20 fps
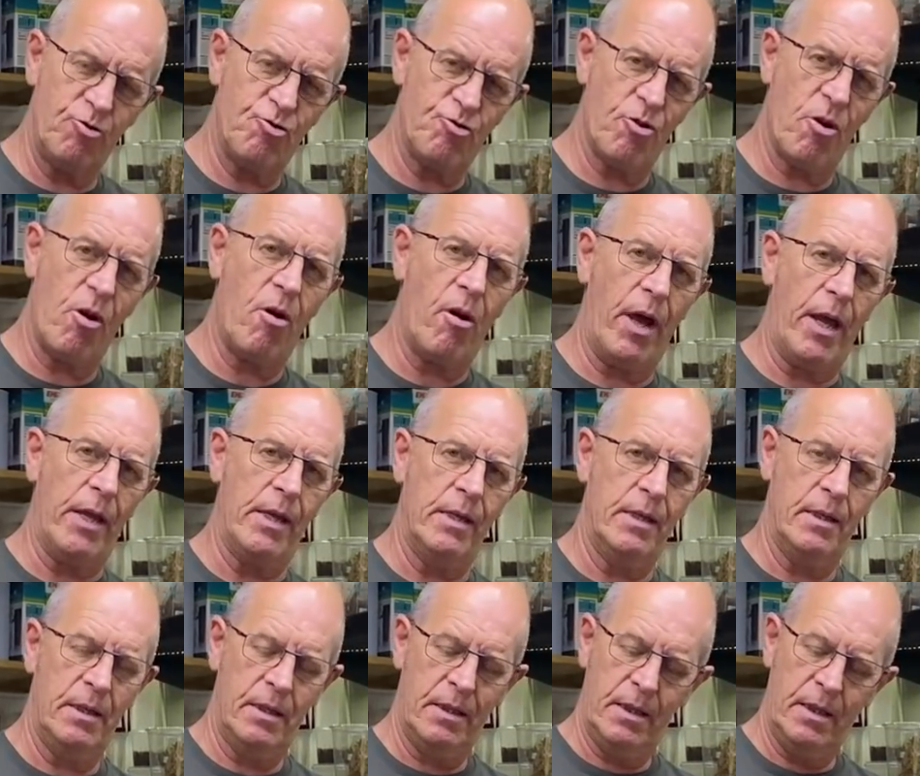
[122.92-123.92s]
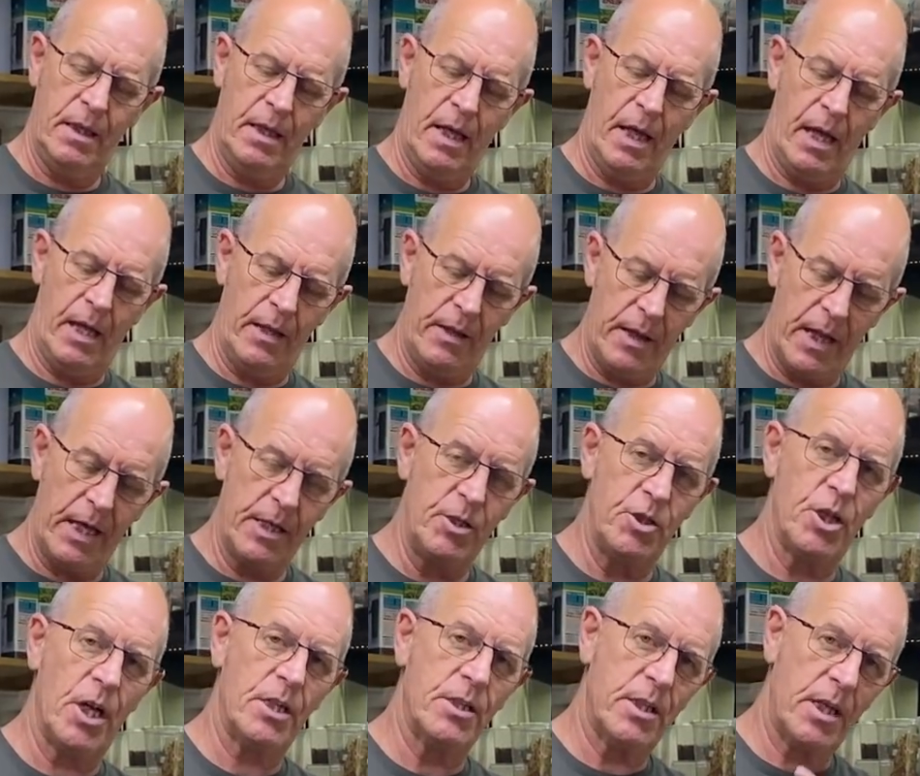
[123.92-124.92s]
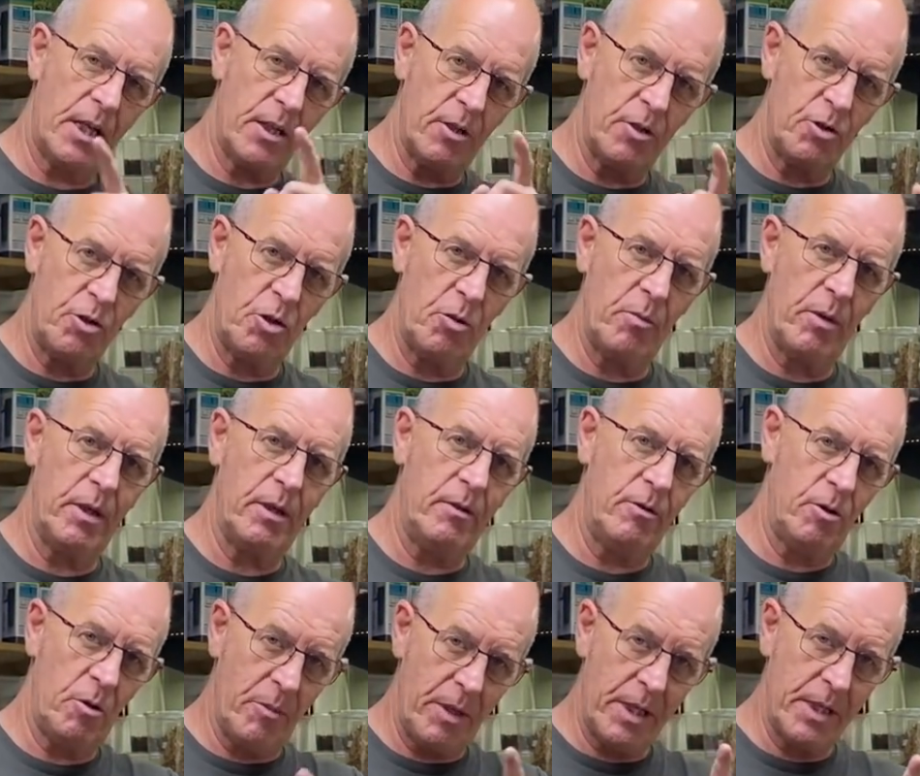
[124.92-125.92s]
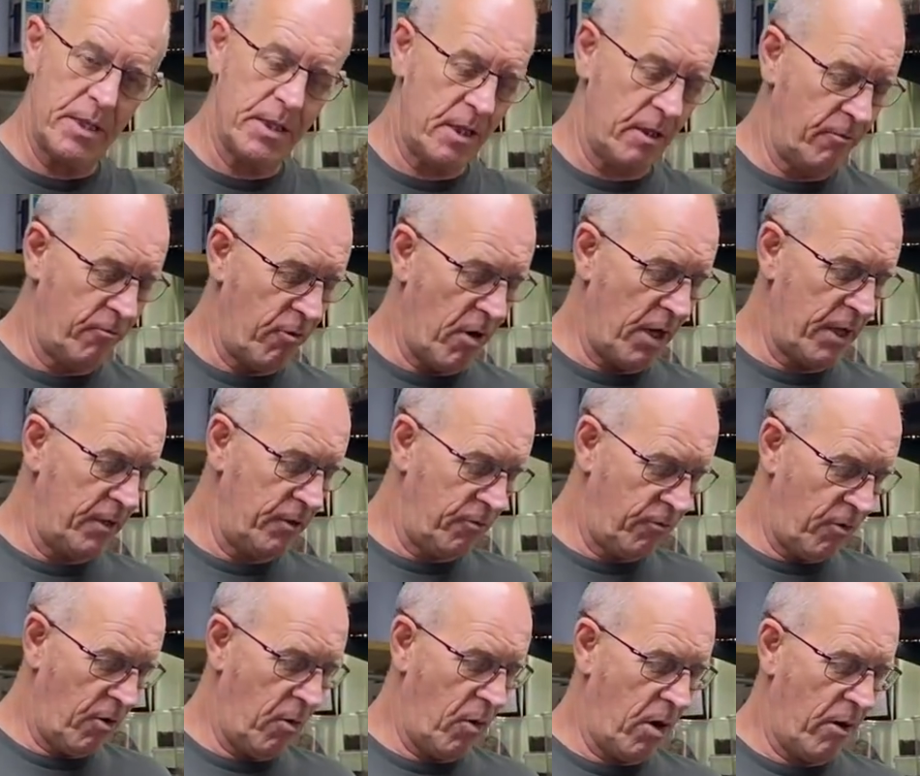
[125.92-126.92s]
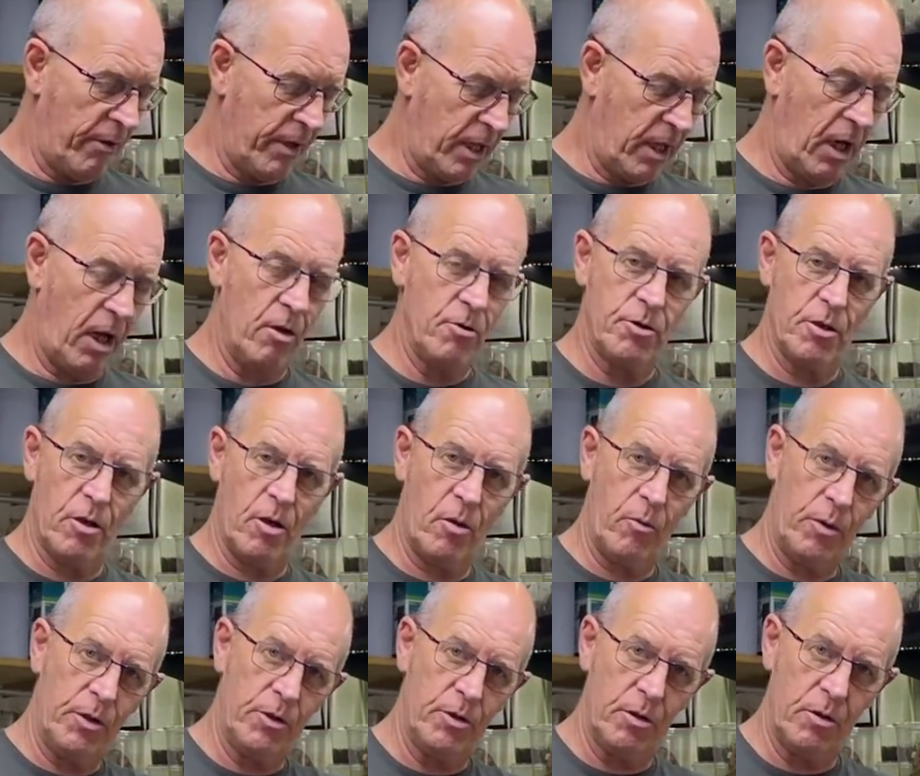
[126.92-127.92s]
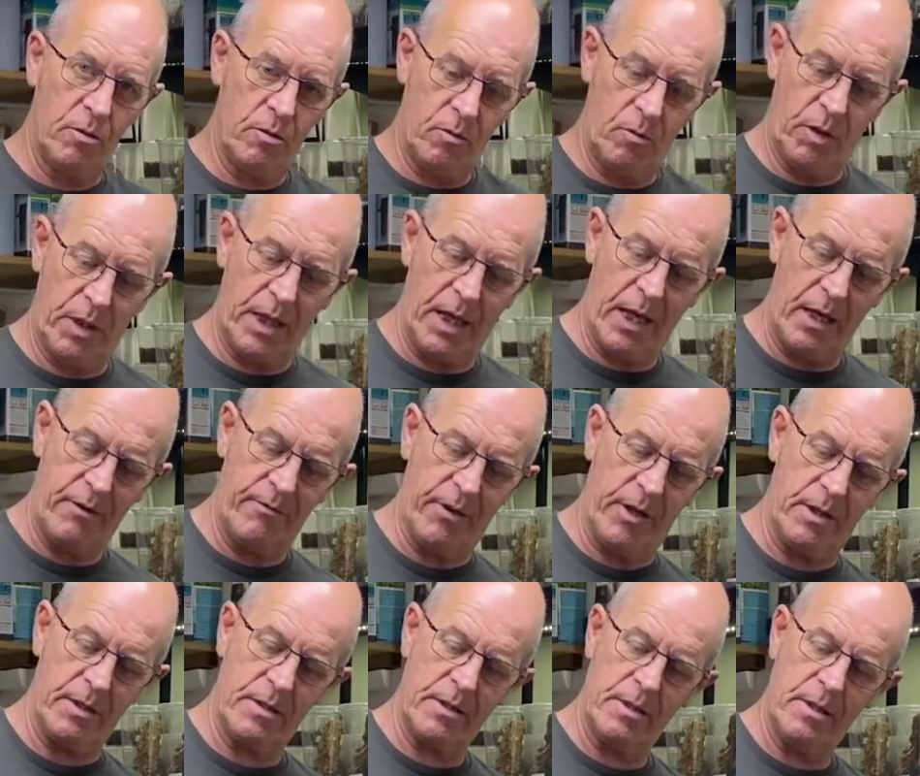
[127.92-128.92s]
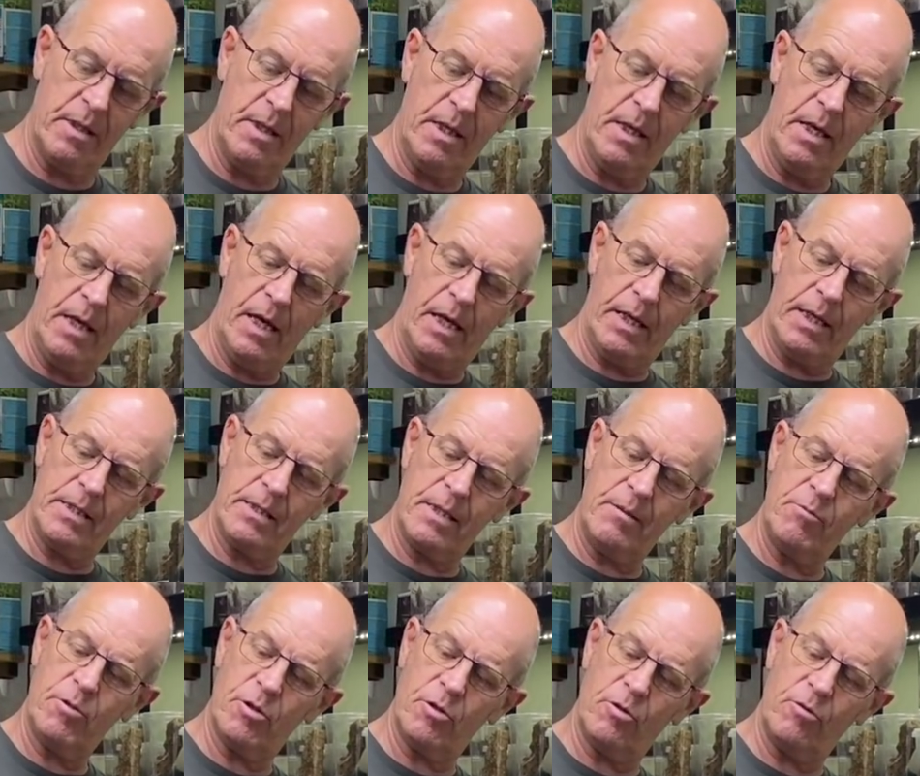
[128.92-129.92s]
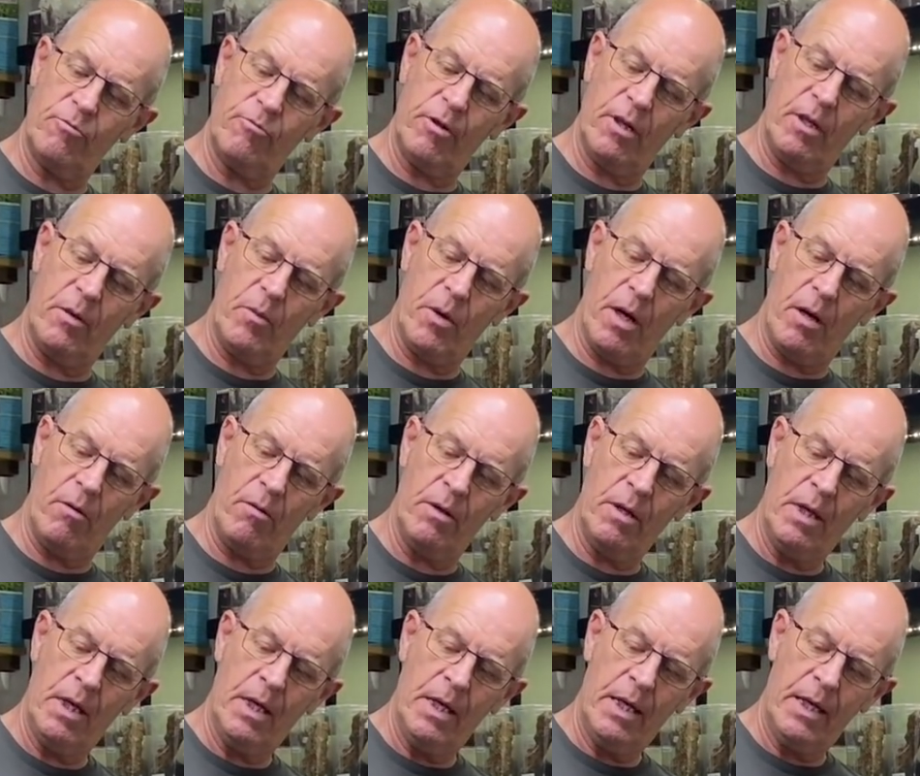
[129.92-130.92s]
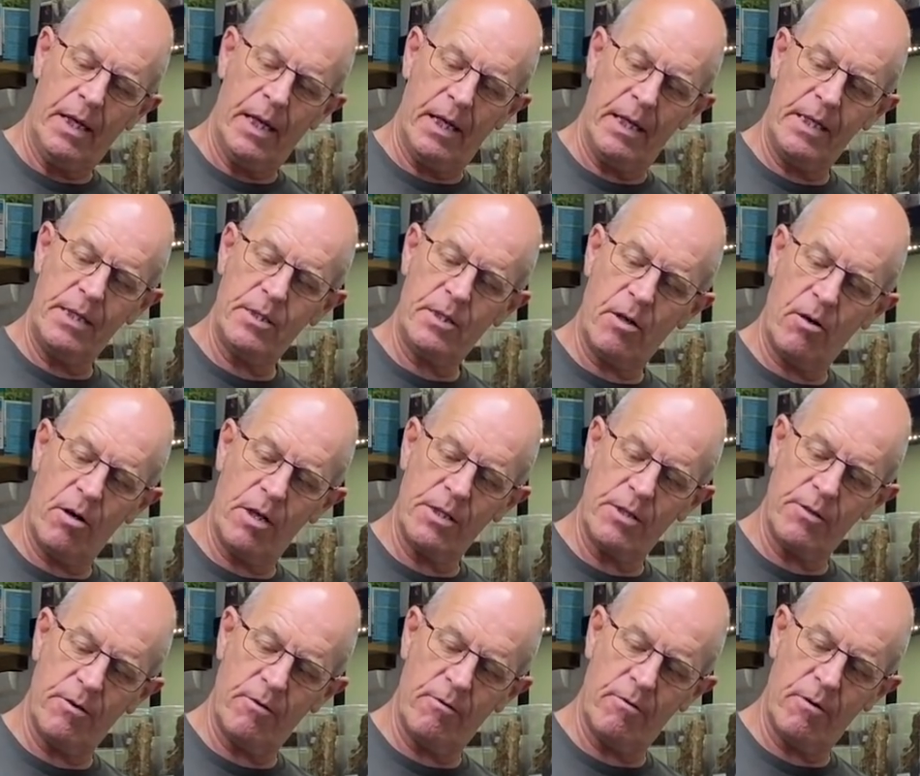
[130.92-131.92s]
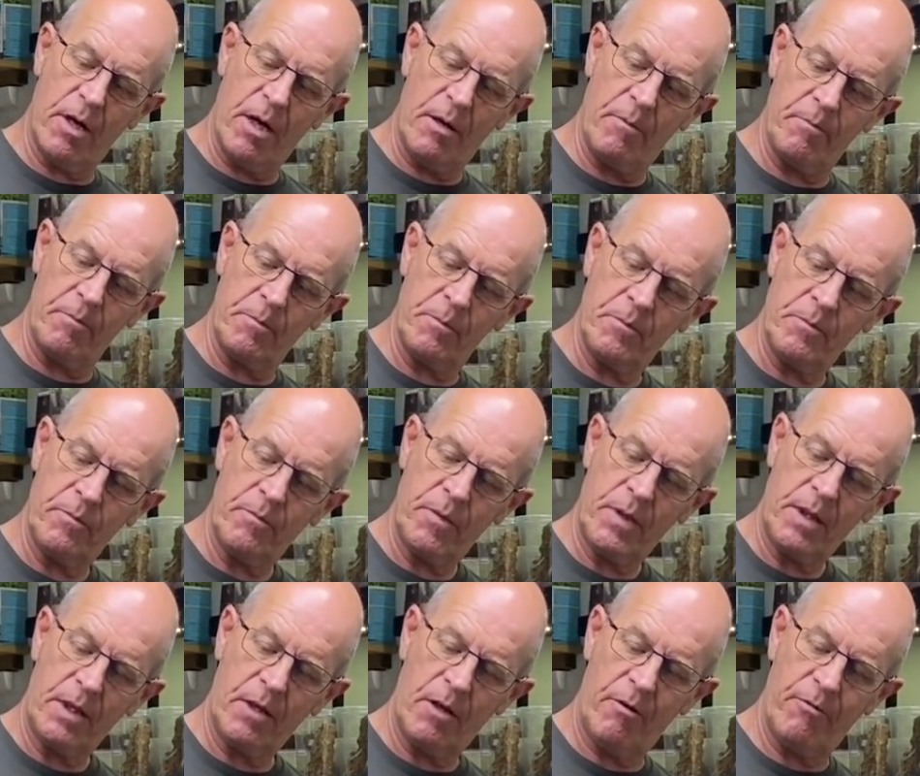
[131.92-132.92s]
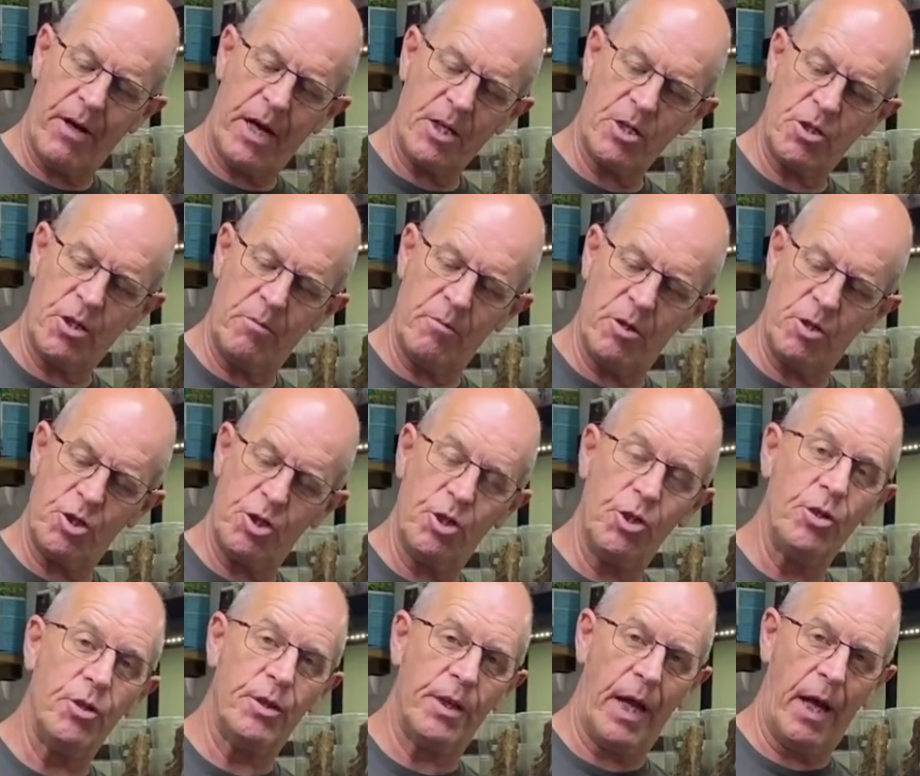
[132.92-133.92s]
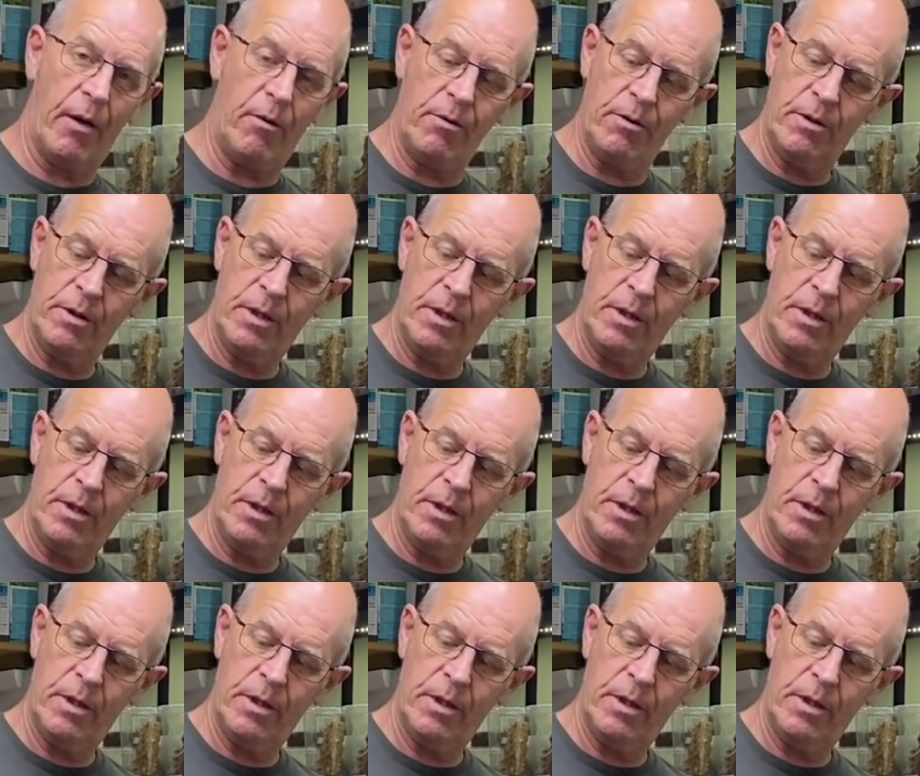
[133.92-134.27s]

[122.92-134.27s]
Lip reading: dry, and then just get the humidity running through our enclosure like we do with the Avix, and they seem to do really well. Now these guys have actually matured now,